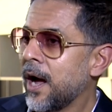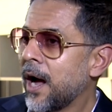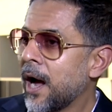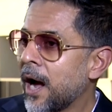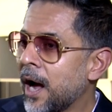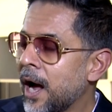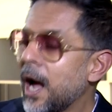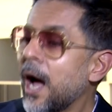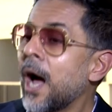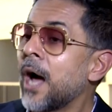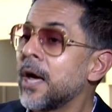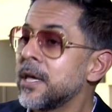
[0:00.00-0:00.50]

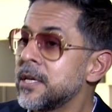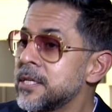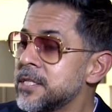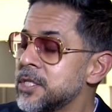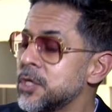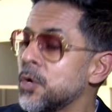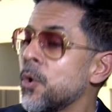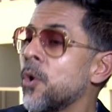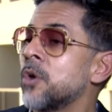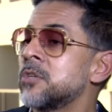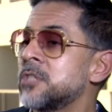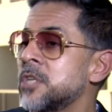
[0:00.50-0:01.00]
our
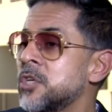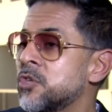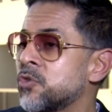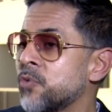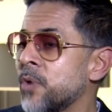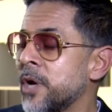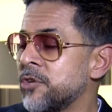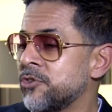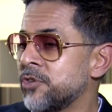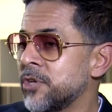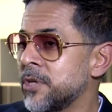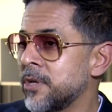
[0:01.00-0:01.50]
highest
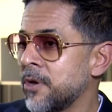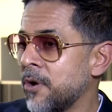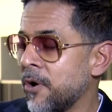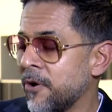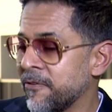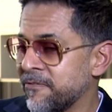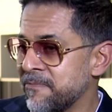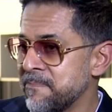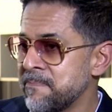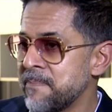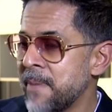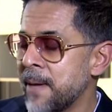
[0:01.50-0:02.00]
concentration
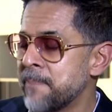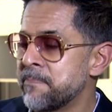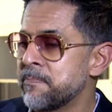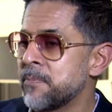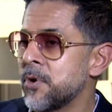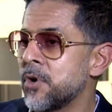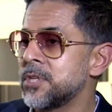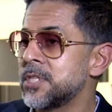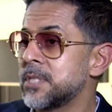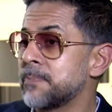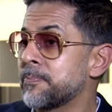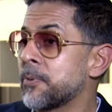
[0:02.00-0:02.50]
of
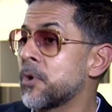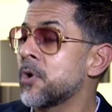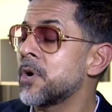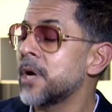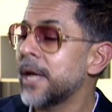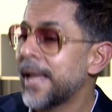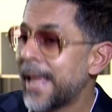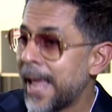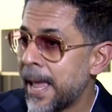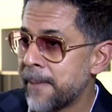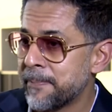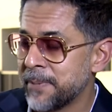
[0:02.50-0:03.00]
members
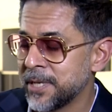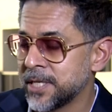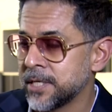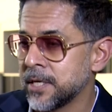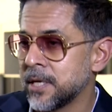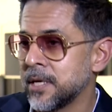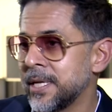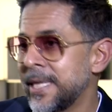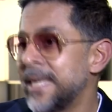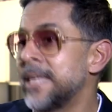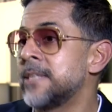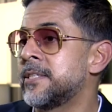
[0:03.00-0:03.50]
per
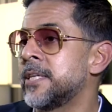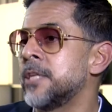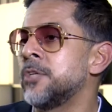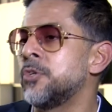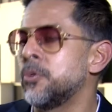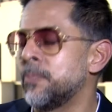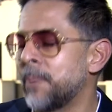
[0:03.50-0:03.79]
capita is in